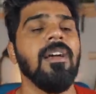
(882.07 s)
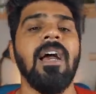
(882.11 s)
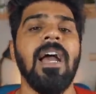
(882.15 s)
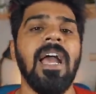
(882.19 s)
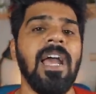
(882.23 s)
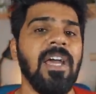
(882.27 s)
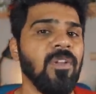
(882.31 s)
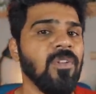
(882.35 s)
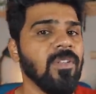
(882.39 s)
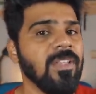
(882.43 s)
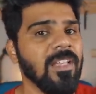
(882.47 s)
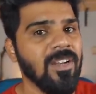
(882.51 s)

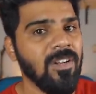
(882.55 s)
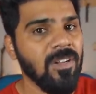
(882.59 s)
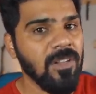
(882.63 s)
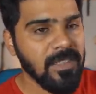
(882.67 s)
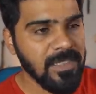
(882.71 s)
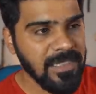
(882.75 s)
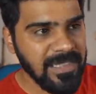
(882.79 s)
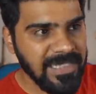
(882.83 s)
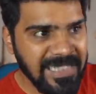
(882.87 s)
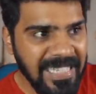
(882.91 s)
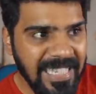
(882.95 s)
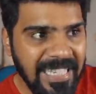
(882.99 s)
I know they're all
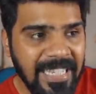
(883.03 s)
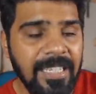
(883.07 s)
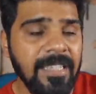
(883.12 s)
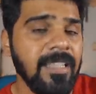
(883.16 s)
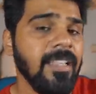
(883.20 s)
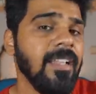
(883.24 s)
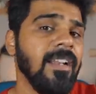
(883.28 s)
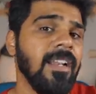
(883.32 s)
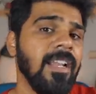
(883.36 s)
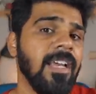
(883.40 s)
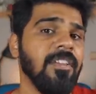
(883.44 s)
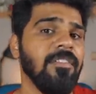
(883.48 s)
sick in
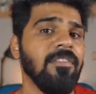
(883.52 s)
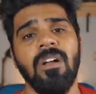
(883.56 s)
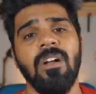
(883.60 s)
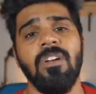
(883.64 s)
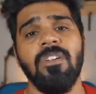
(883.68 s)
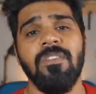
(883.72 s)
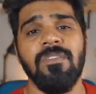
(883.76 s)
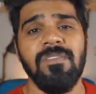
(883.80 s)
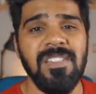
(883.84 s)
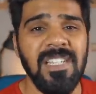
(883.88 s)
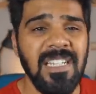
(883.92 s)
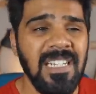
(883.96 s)
their life.
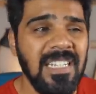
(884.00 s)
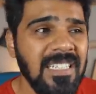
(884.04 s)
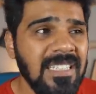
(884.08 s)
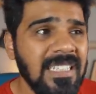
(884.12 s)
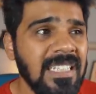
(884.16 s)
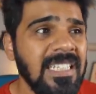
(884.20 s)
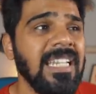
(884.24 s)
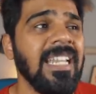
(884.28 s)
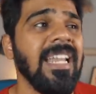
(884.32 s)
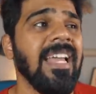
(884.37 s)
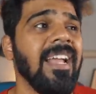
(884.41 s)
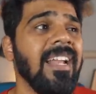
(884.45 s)
Out of
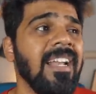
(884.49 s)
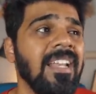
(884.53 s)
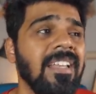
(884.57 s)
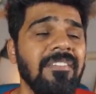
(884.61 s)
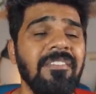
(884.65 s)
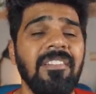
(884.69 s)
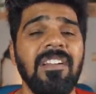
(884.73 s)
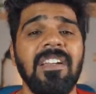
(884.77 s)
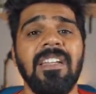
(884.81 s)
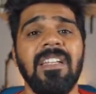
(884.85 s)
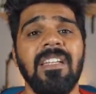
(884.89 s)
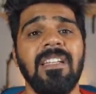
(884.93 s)
jealousy,
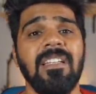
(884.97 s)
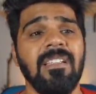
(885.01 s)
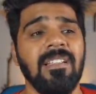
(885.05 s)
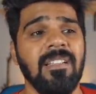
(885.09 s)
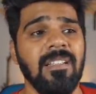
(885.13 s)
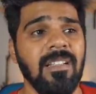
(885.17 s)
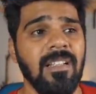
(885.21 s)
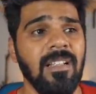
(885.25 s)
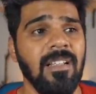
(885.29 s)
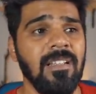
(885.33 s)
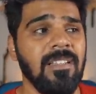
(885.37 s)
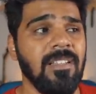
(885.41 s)
negativity,
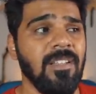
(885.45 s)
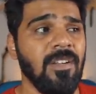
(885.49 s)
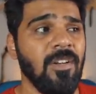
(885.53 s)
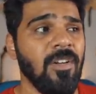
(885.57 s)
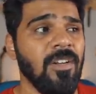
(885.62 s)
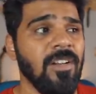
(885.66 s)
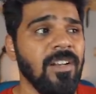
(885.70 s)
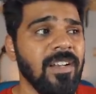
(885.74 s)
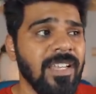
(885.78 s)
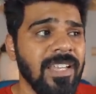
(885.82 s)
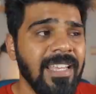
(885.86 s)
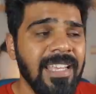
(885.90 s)
they're
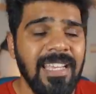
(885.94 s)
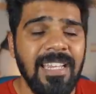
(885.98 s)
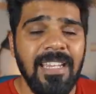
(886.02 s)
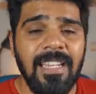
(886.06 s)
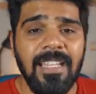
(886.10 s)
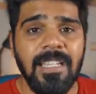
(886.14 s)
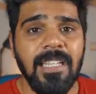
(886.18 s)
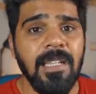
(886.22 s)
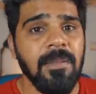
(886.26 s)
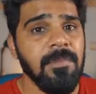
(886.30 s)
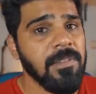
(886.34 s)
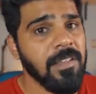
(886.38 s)
already
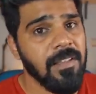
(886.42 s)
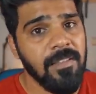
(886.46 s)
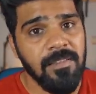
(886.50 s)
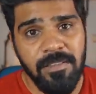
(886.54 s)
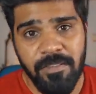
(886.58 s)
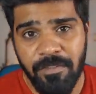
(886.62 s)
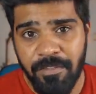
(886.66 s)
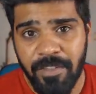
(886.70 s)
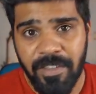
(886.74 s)
killing themselves